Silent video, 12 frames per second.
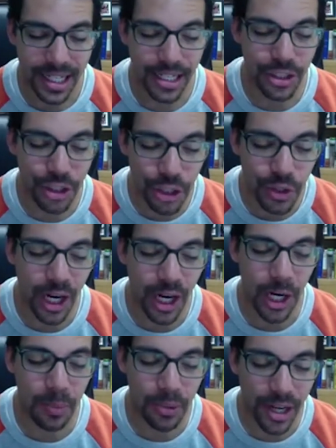that you
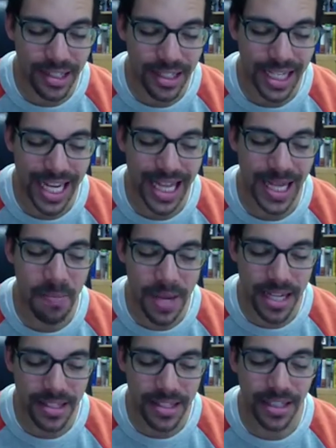are present in the
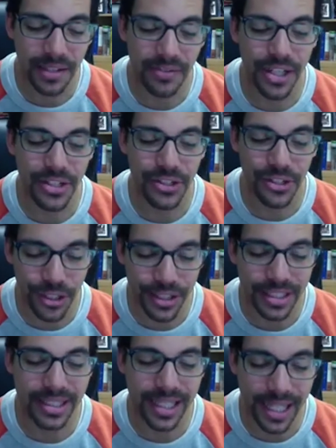midst of
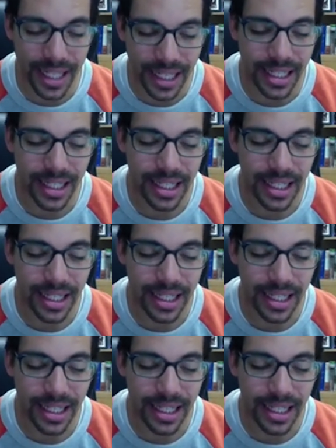uncertainty,